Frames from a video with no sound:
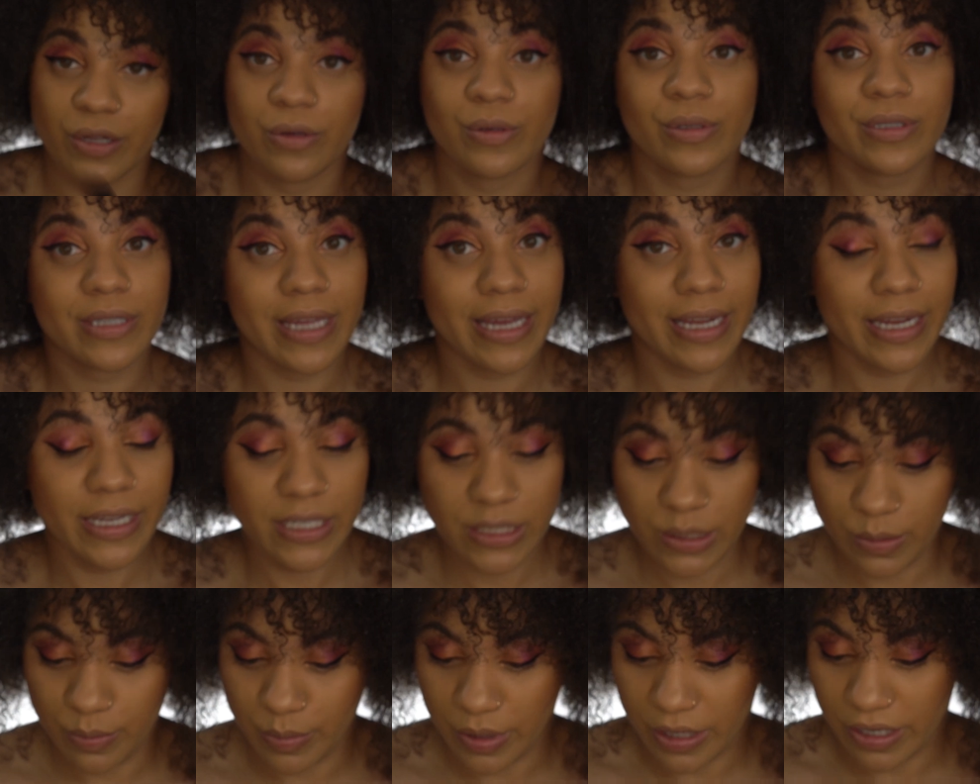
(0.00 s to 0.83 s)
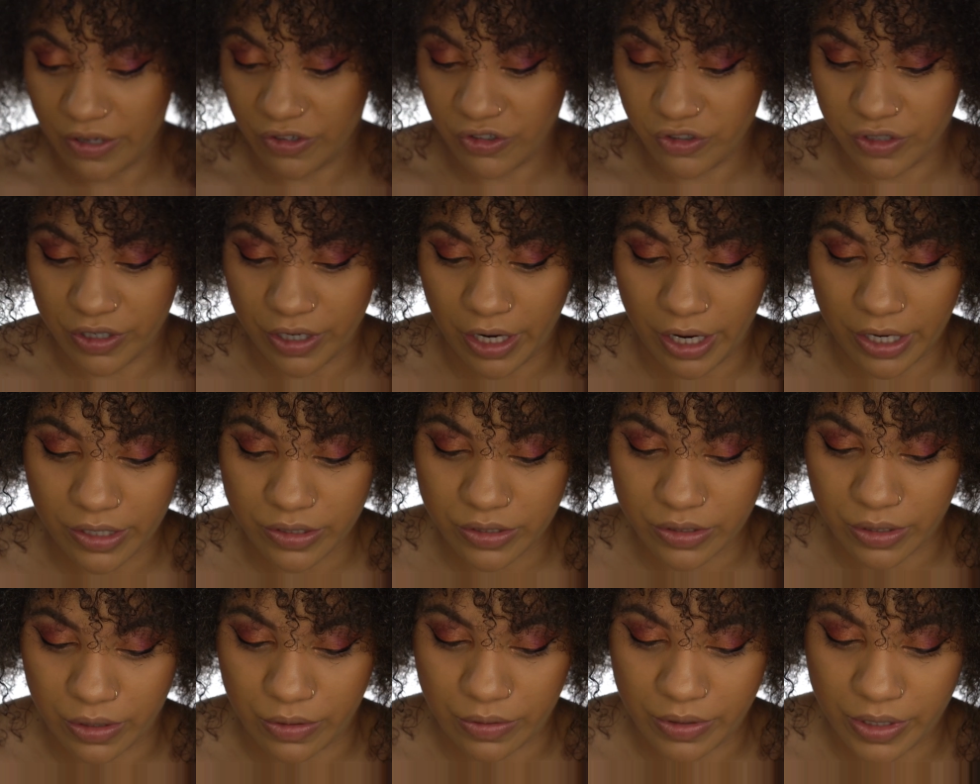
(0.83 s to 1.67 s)
to use that as some blush today.
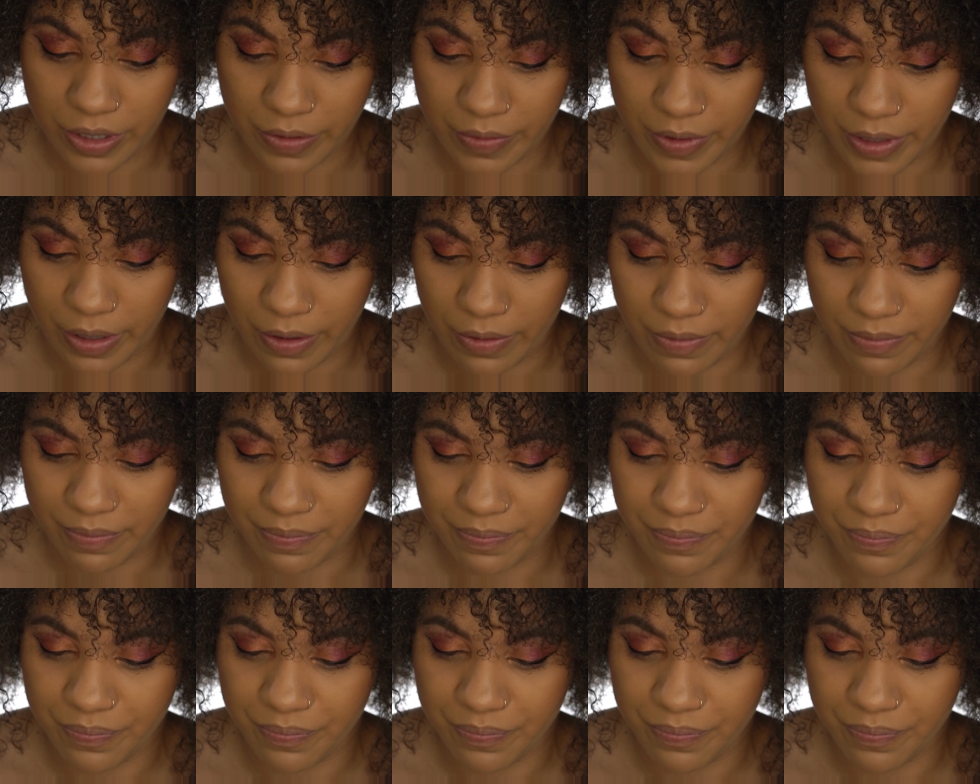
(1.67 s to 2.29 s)
So here we go.